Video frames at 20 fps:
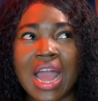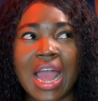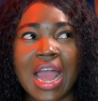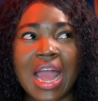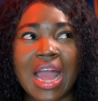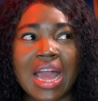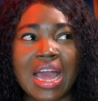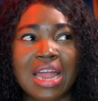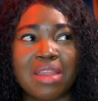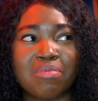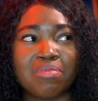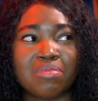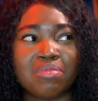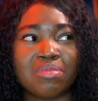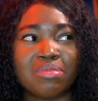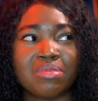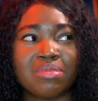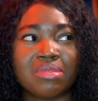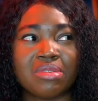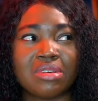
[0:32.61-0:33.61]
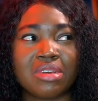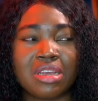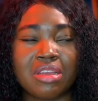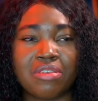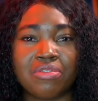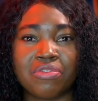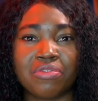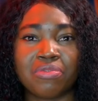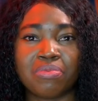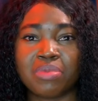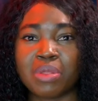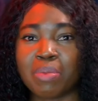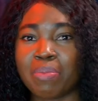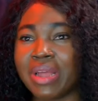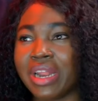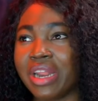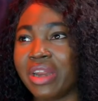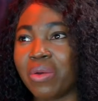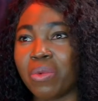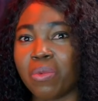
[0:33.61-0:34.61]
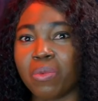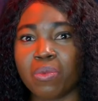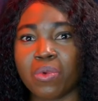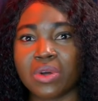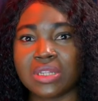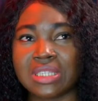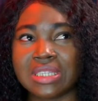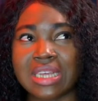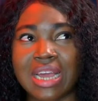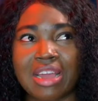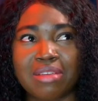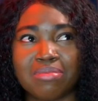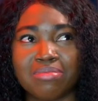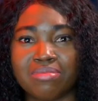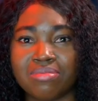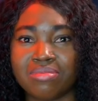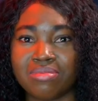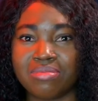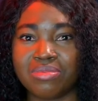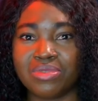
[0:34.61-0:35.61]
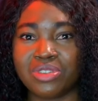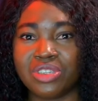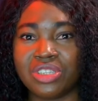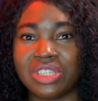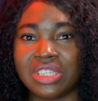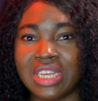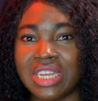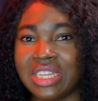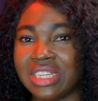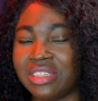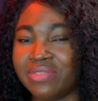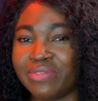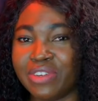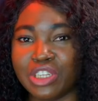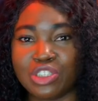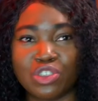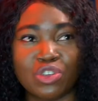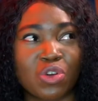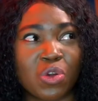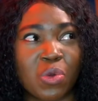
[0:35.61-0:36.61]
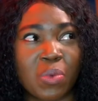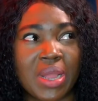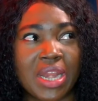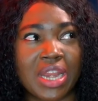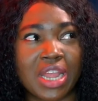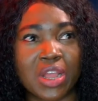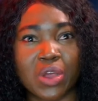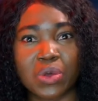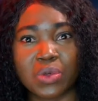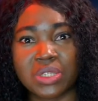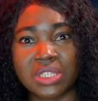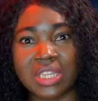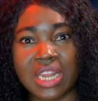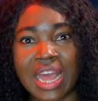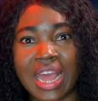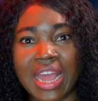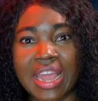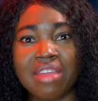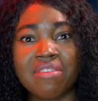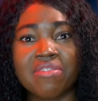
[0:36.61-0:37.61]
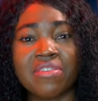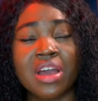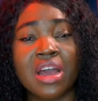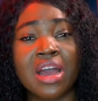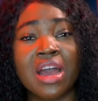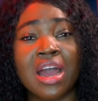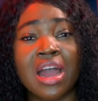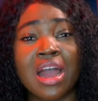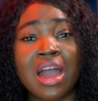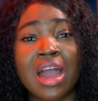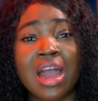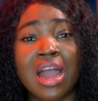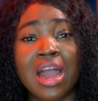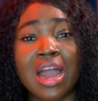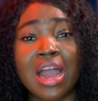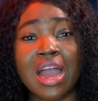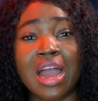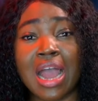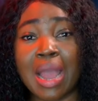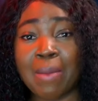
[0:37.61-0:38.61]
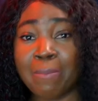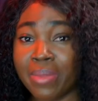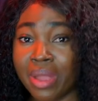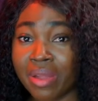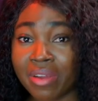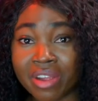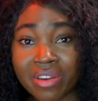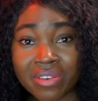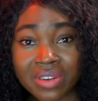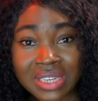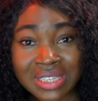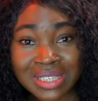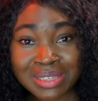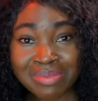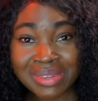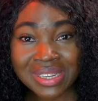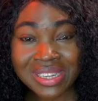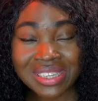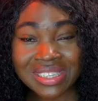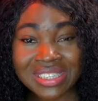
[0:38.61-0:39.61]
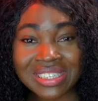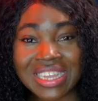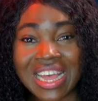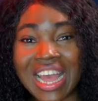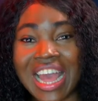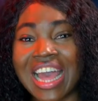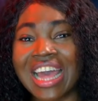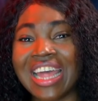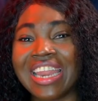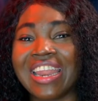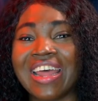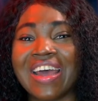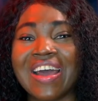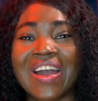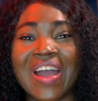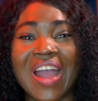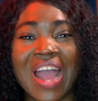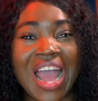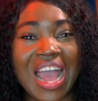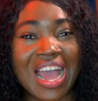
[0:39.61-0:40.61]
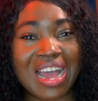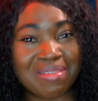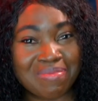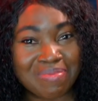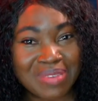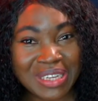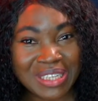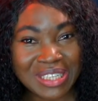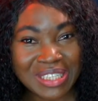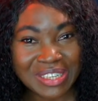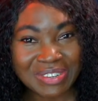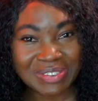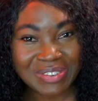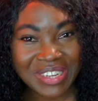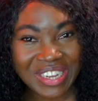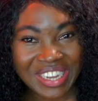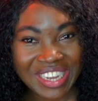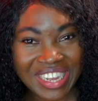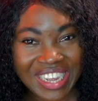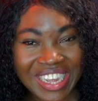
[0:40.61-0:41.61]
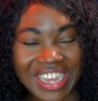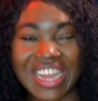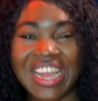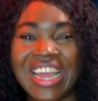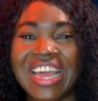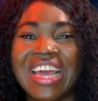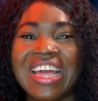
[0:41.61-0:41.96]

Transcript: And if depending on what time you see this video or when it goes live, Merry Christmas and Happy New Year.